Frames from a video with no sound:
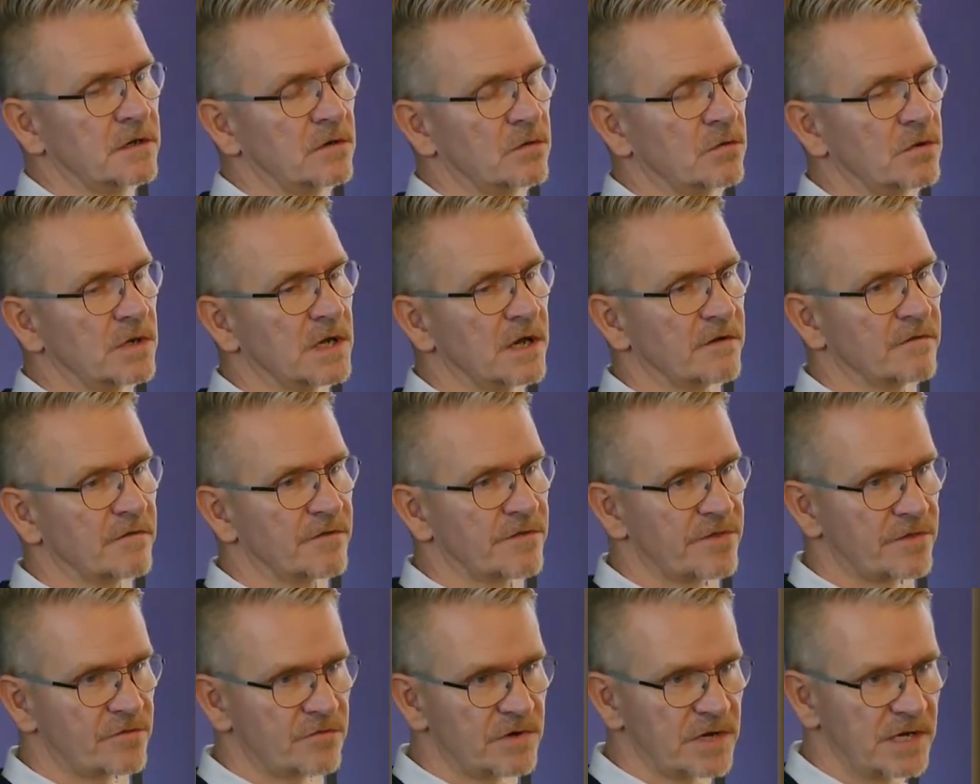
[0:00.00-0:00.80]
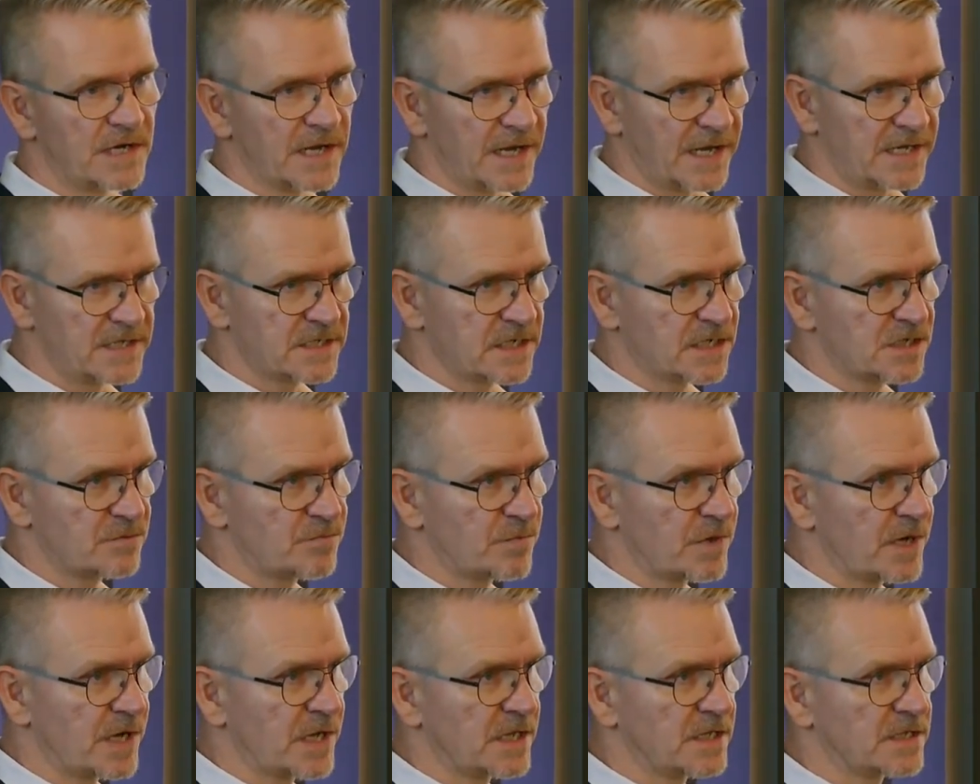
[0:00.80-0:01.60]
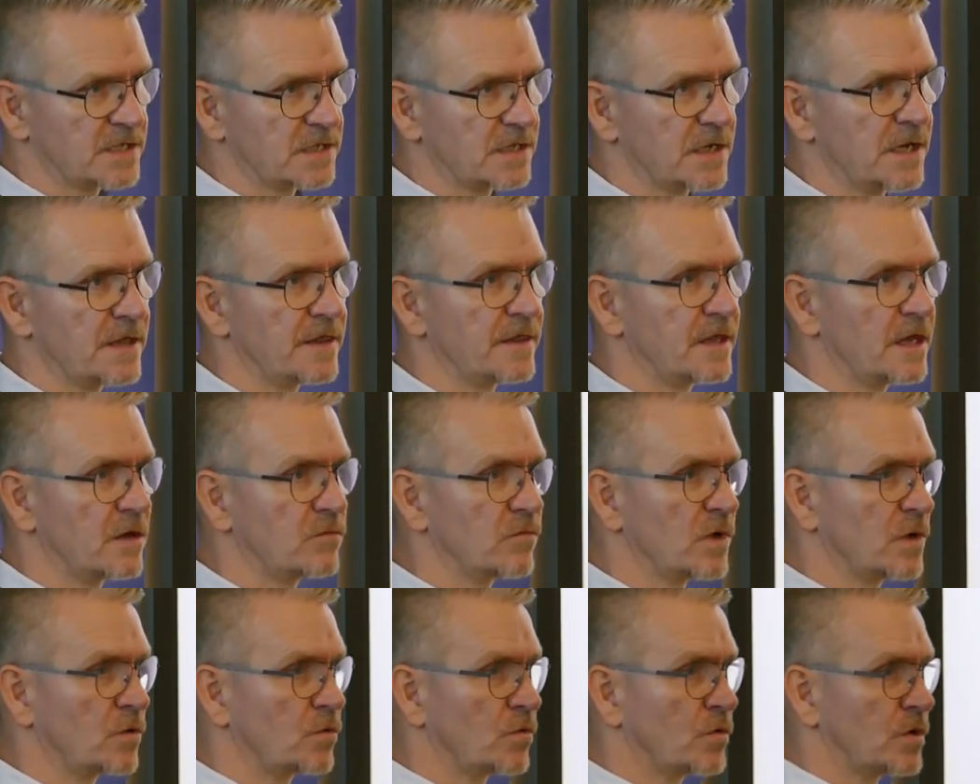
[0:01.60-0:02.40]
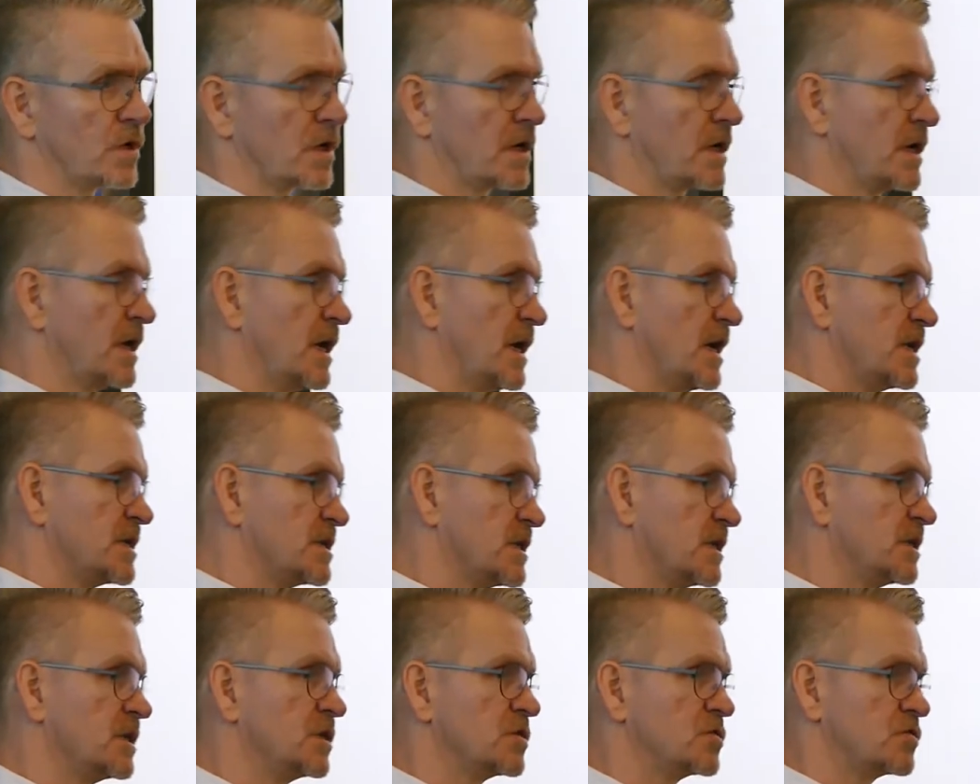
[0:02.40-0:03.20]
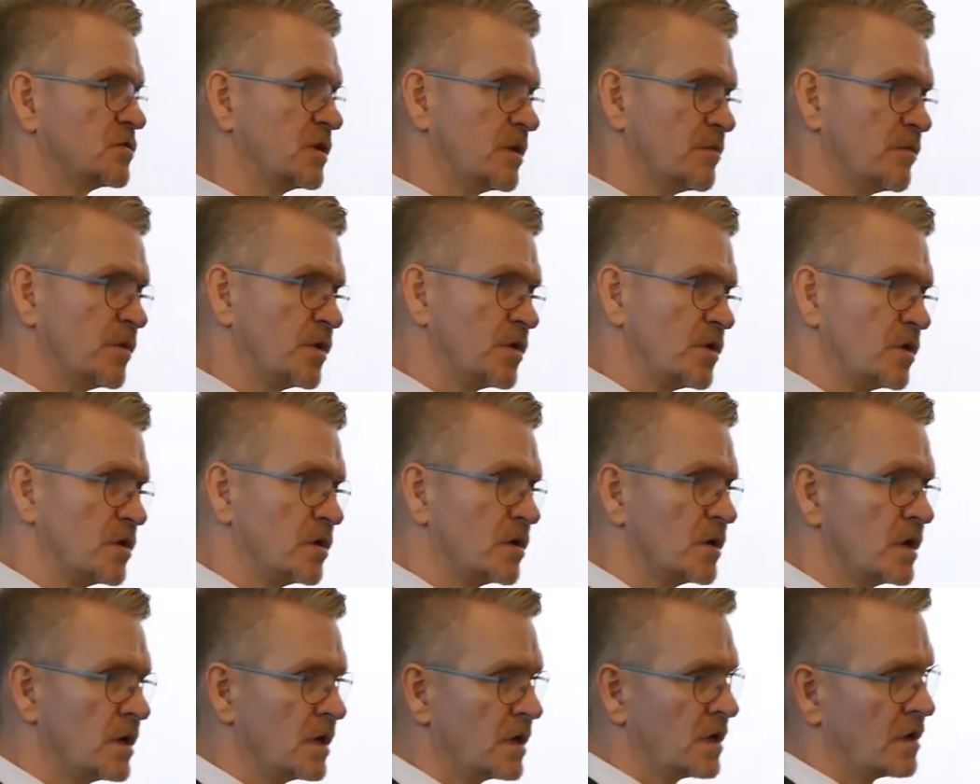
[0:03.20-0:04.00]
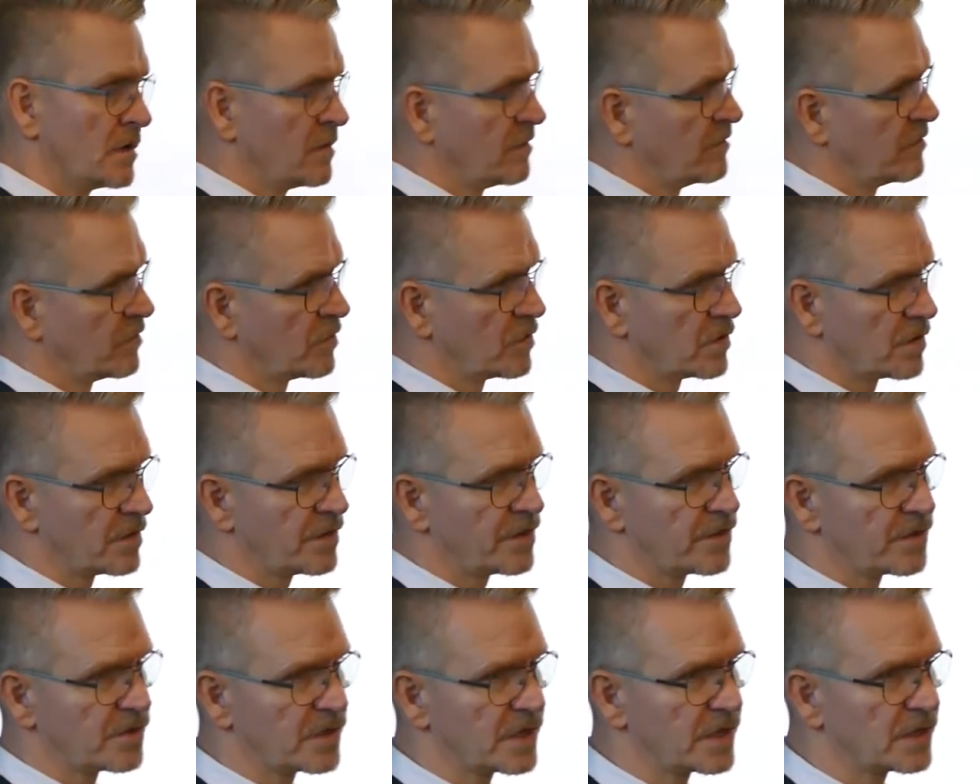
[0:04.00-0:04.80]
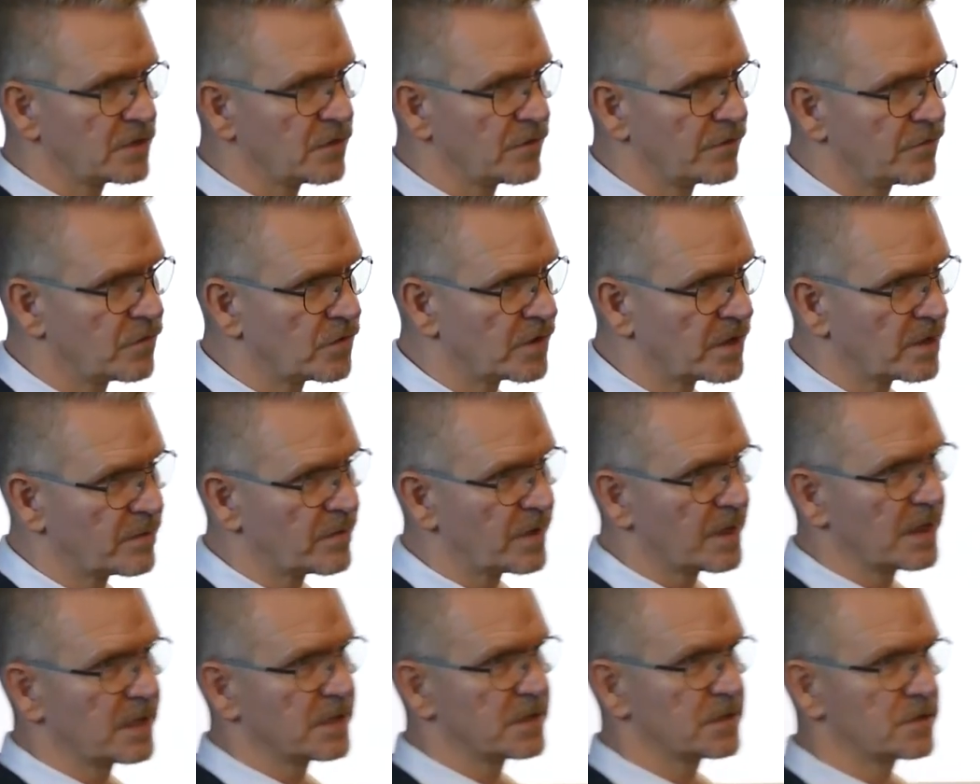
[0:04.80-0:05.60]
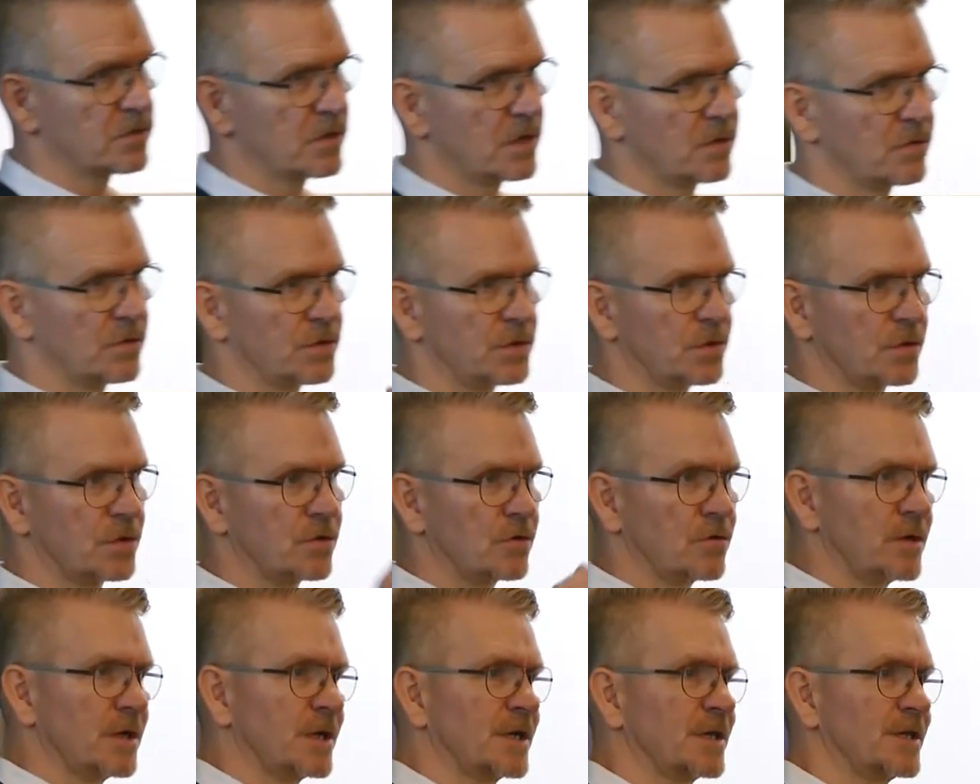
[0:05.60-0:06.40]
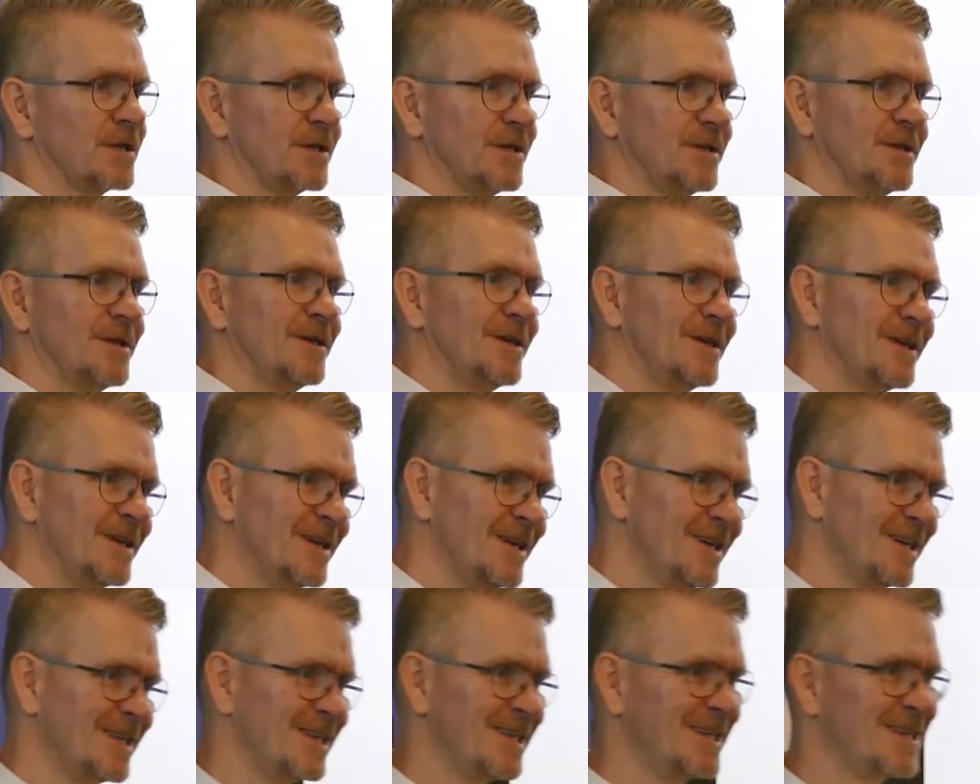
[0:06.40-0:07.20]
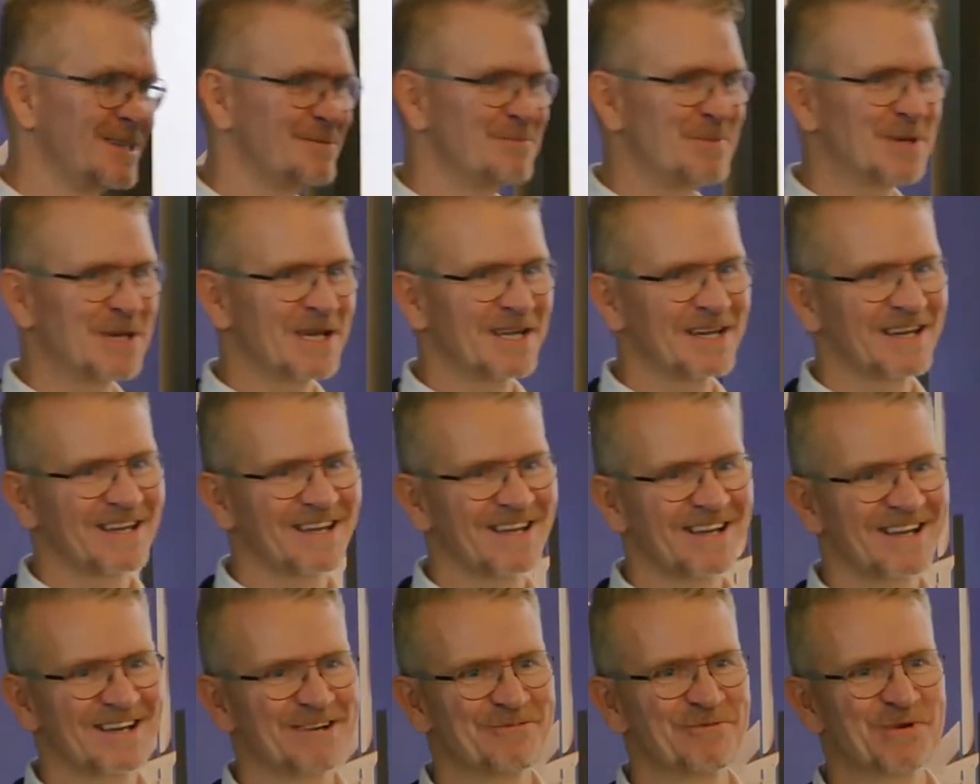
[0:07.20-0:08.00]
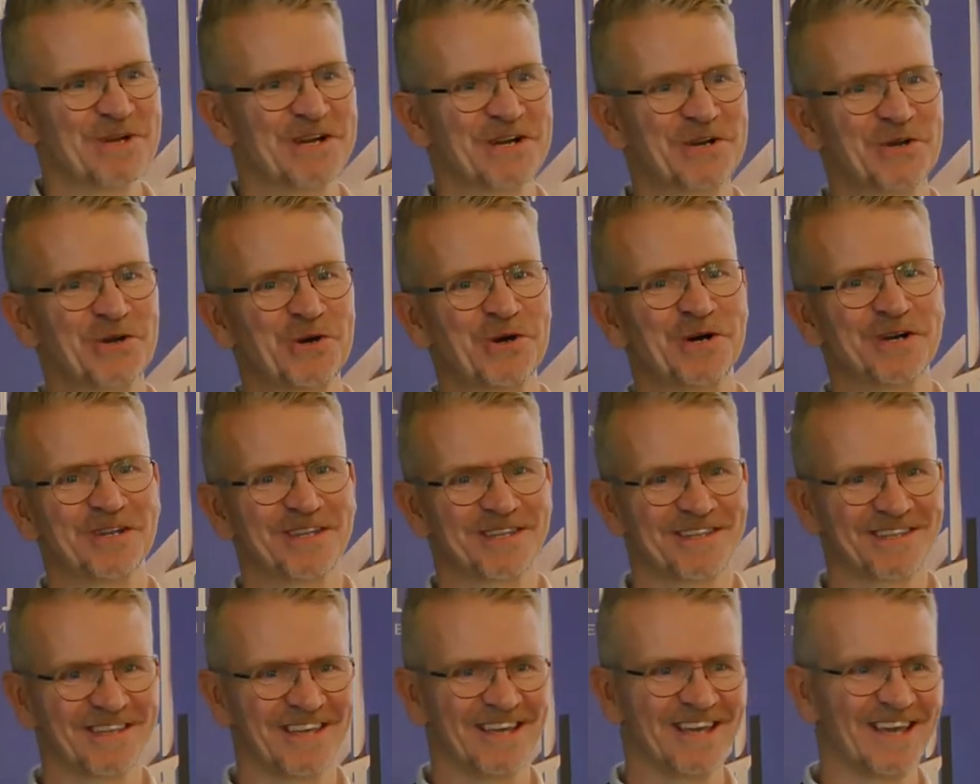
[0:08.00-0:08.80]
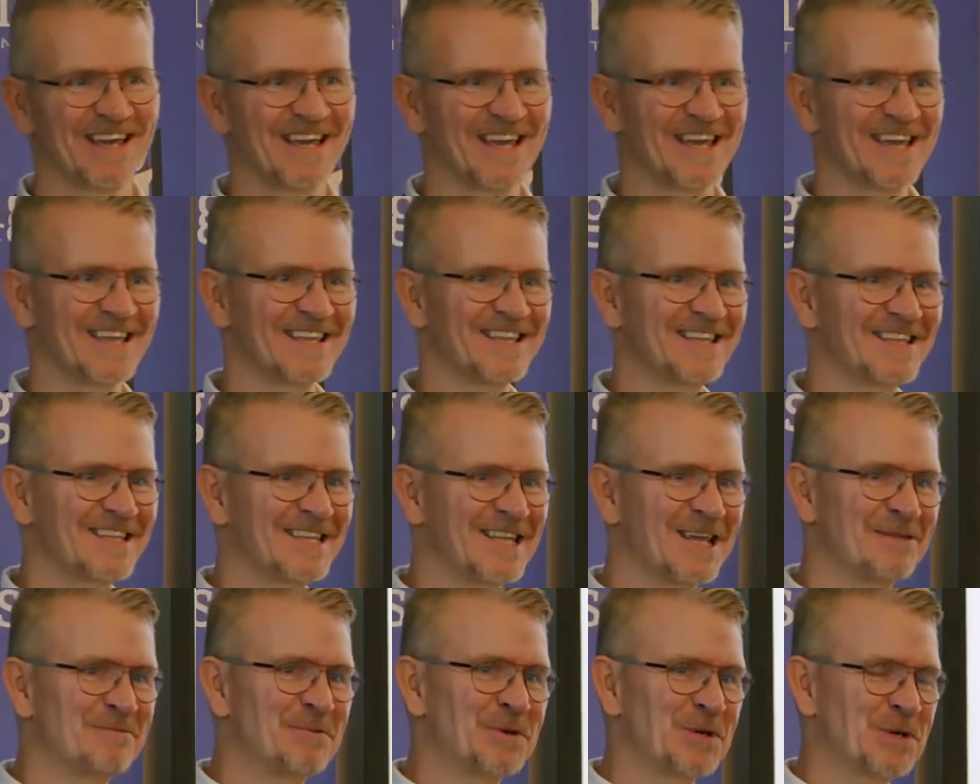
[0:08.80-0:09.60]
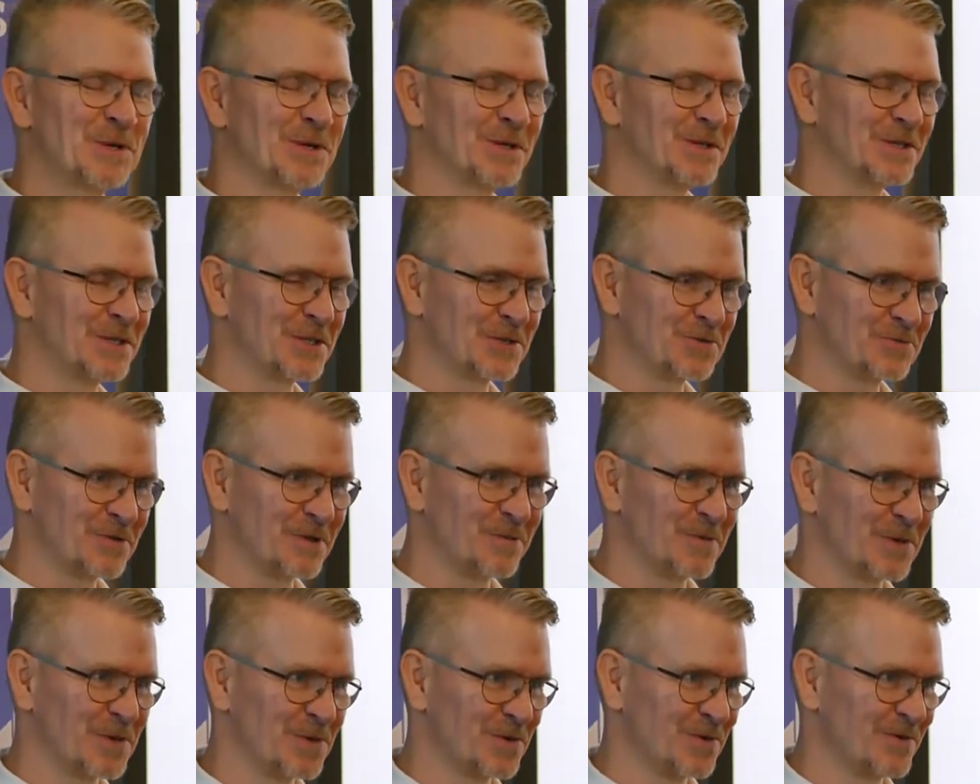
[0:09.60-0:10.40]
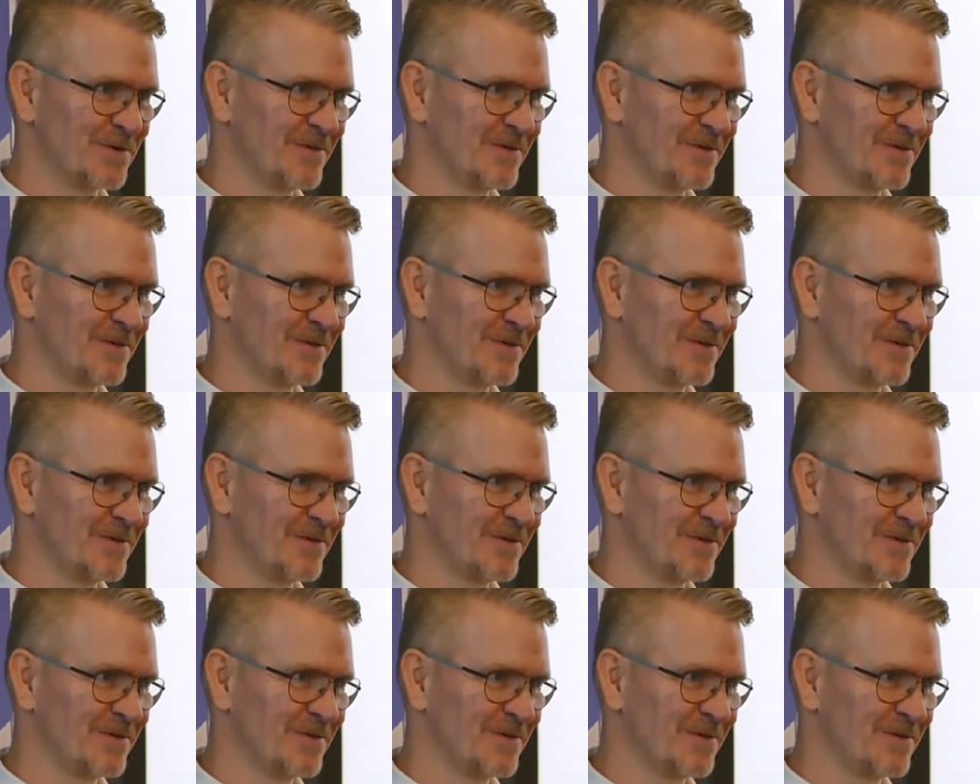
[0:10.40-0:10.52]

We have 3 licensed brands, and then we work as a distributor for 30 to 40 brands. So I want to correct in the beginning, we are not a typical distributor